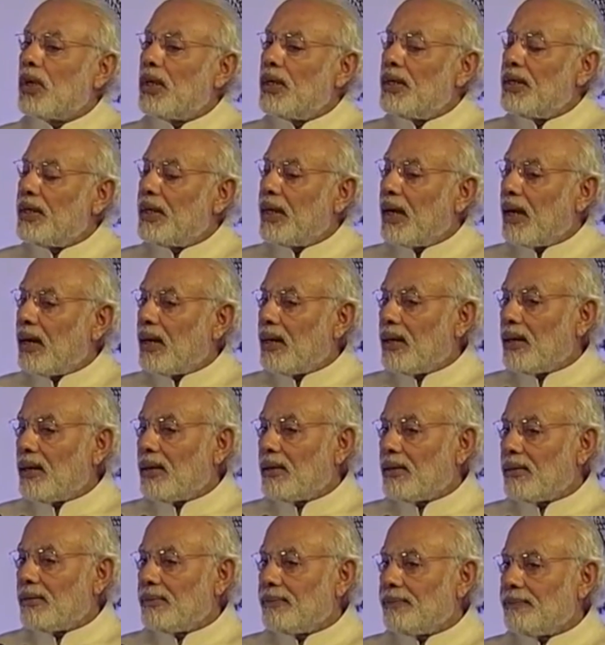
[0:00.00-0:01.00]
India.
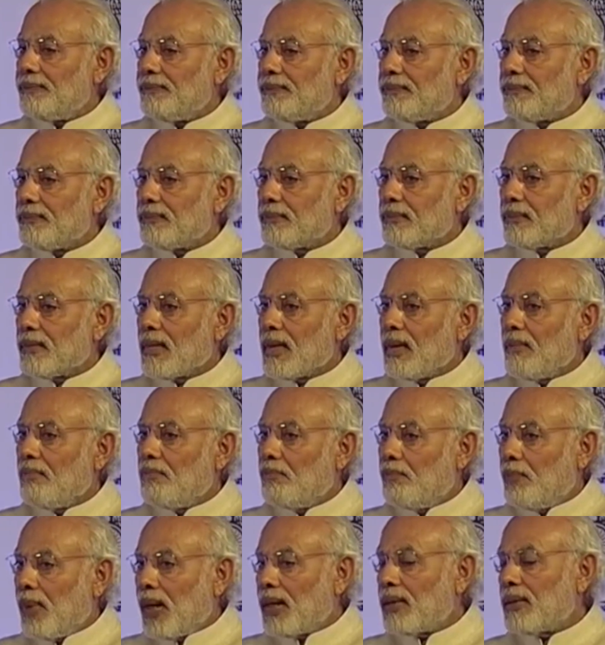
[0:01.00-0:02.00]

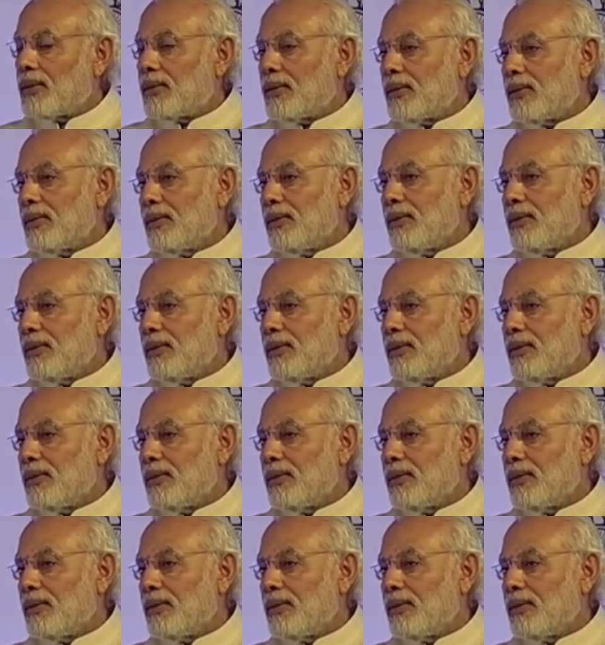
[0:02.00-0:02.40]
But